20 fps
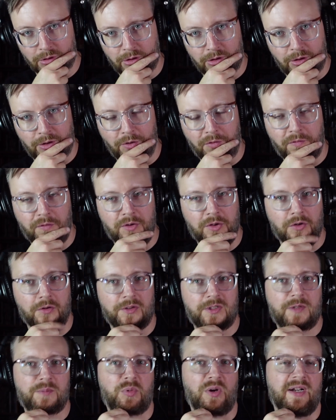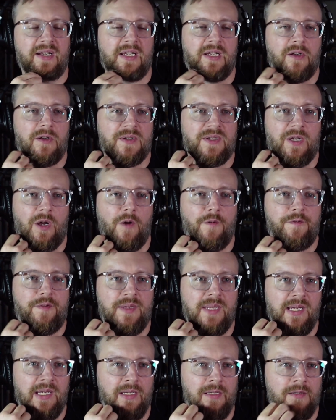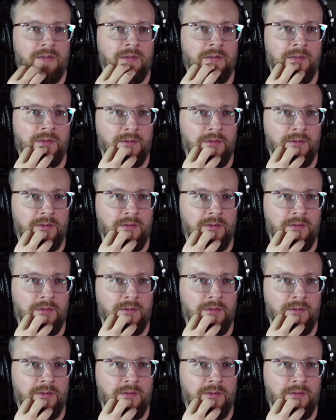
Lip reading: you're spreading yourself thin.